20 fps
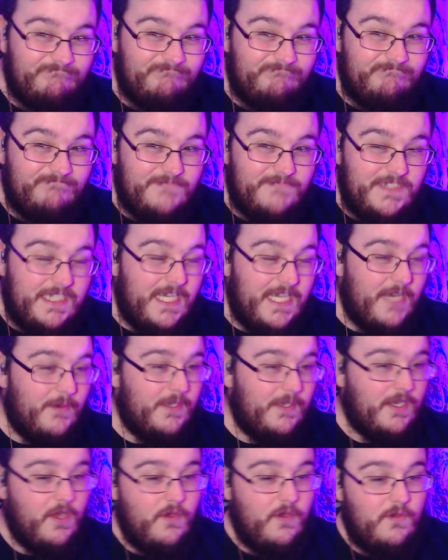See how
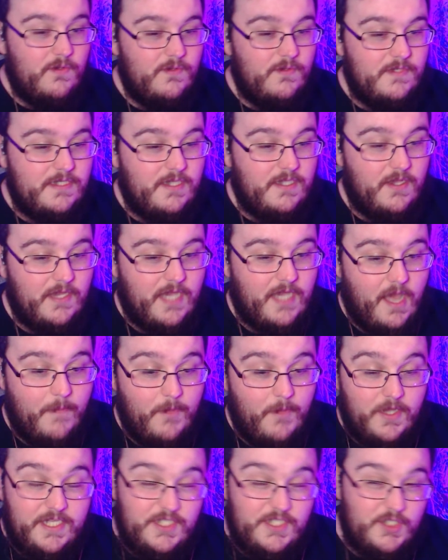it goes. Like, I
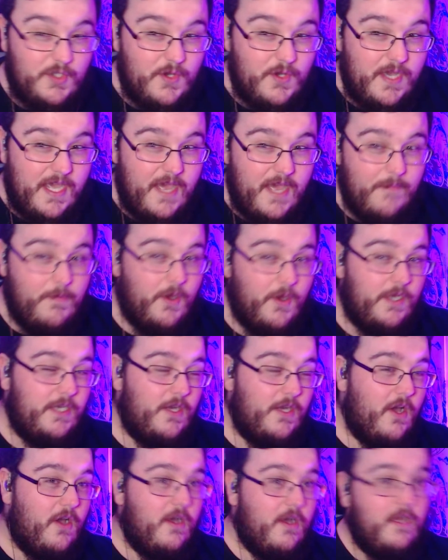might enjoy it, I might
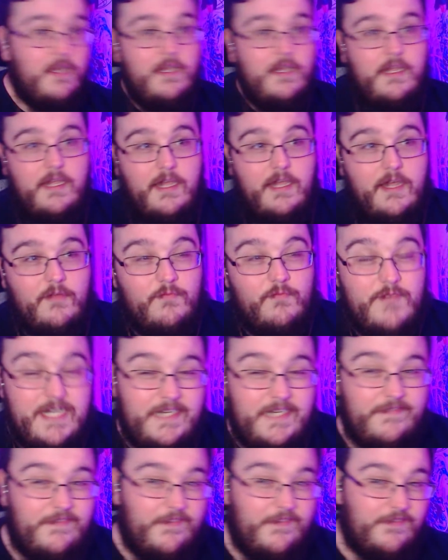not.
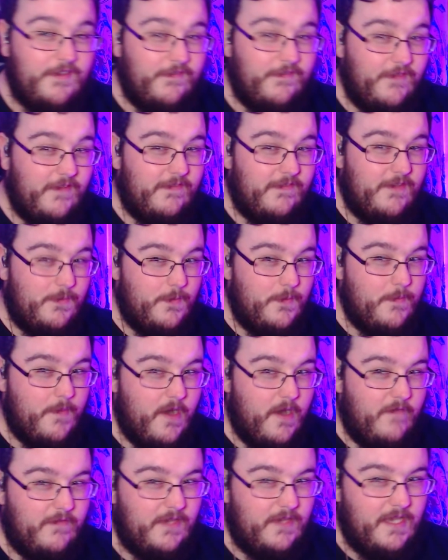Really 50-50 with
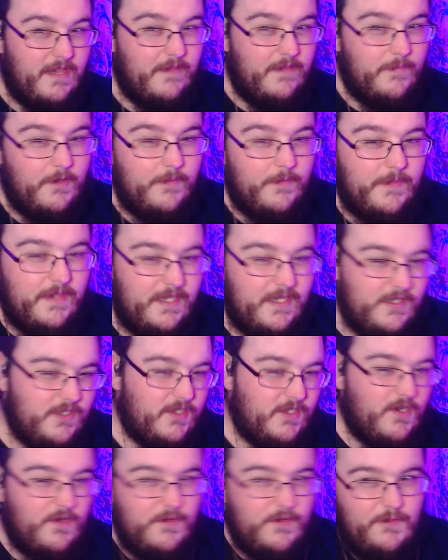Marvel at the moment. They're
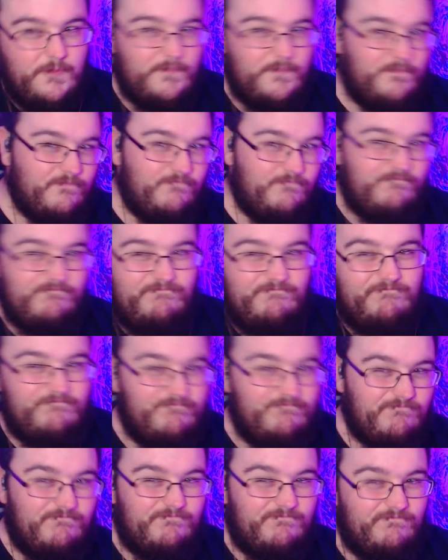so,
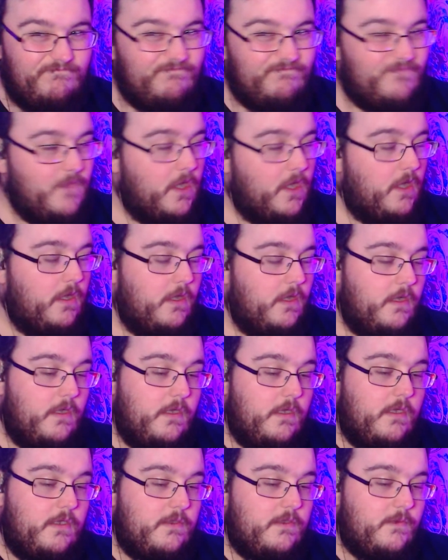
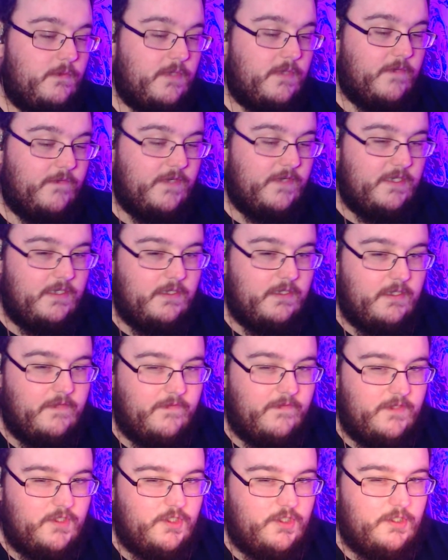we'll give
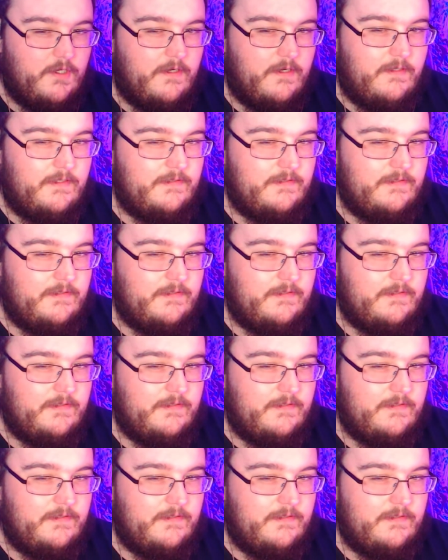it a shot.